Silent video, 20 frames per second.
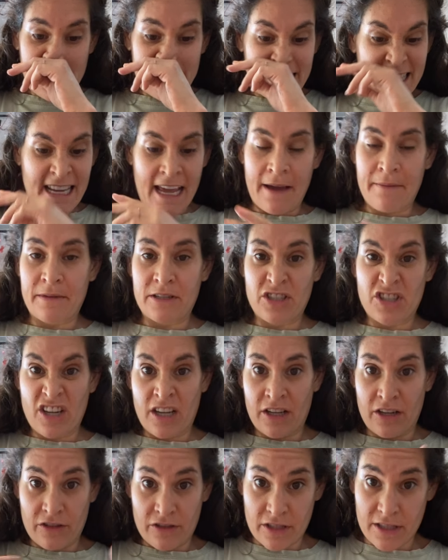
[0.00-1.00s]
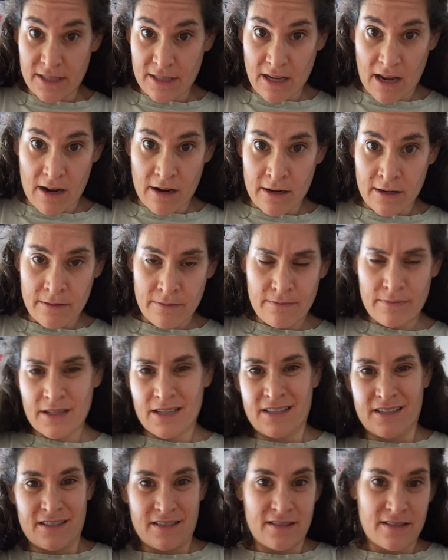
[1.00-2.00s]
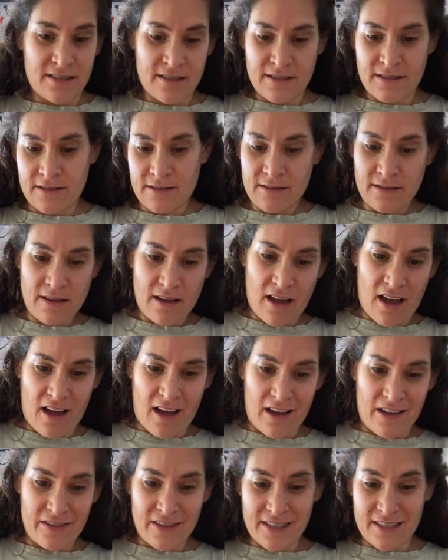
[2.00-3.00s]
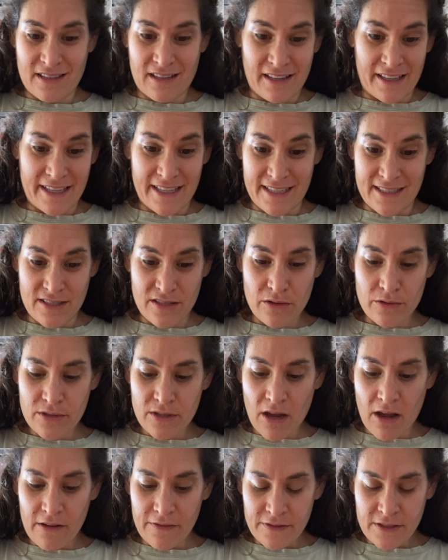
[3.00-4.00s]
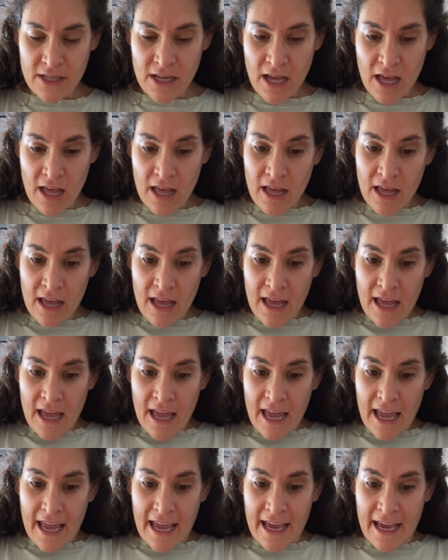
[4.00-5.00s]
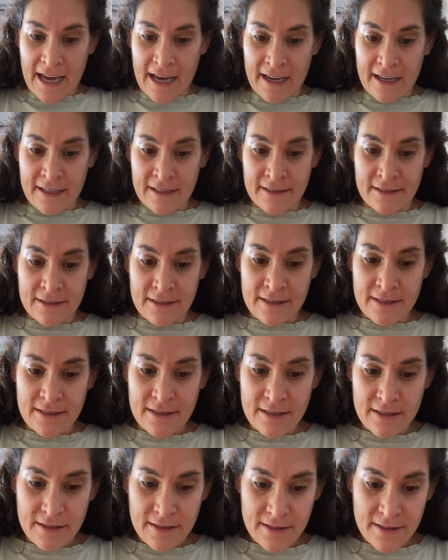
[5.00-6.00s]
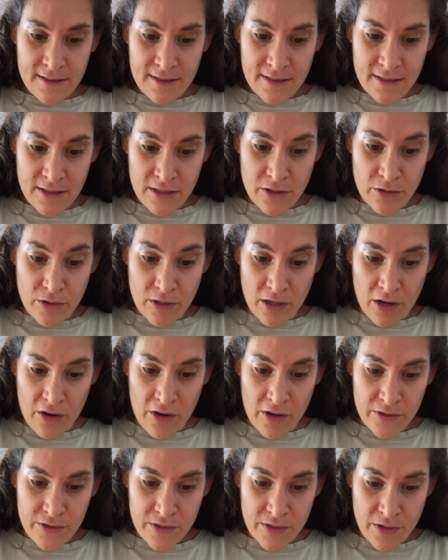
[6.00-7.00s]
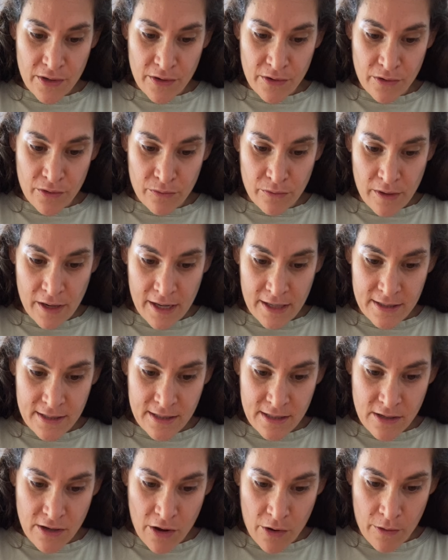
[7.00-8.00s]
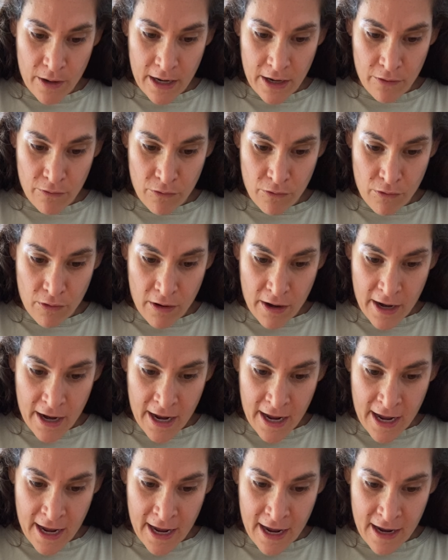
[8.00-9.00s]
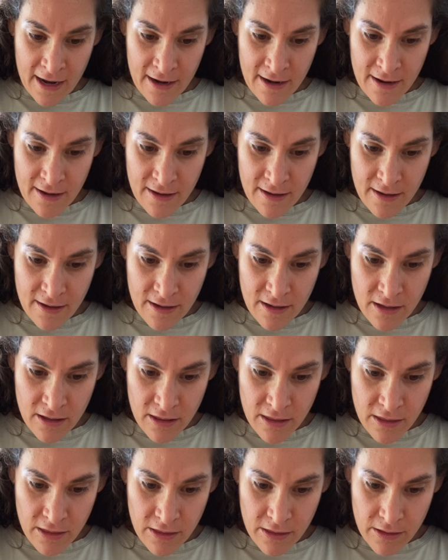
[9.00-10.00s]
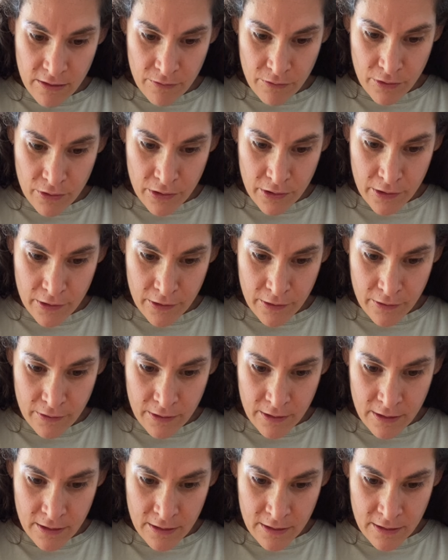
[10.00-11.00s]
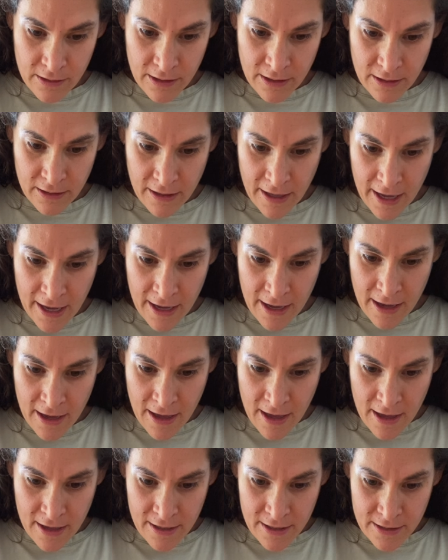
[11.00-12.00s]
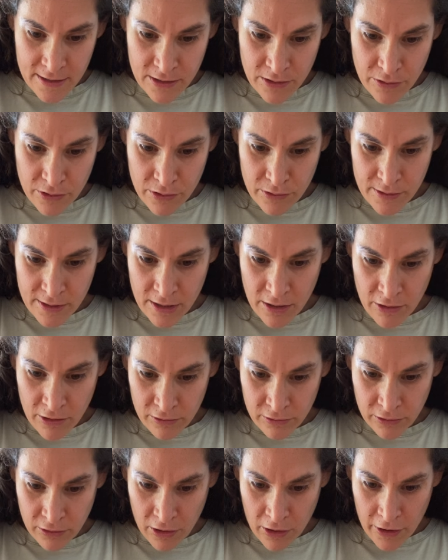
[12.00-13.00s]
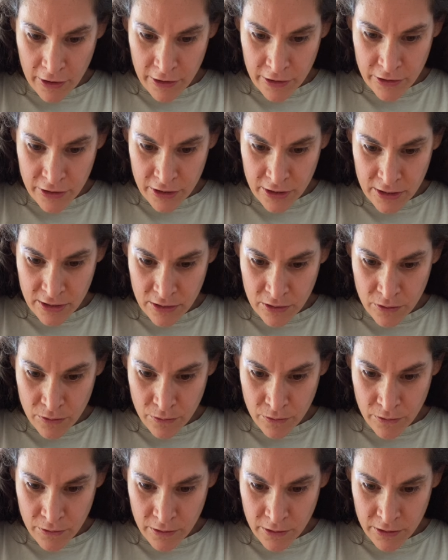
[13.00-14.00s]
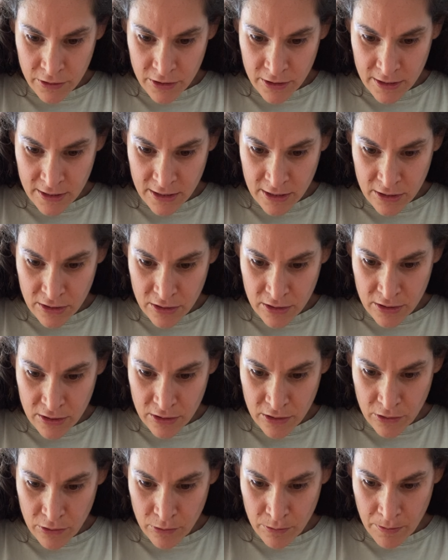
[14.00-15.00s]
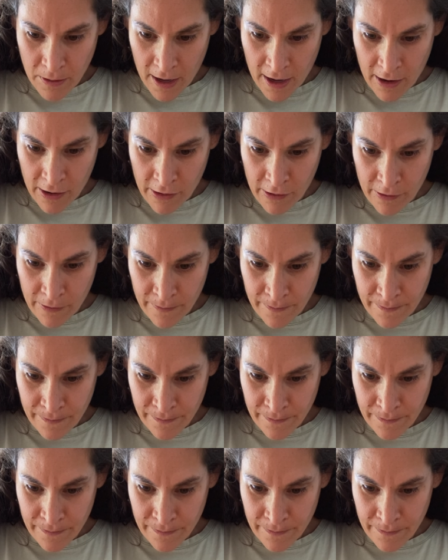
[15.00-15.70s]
damaging your design because the clay is so soft. And you could also risk going right through the clay. So using your largest tool just to scoop out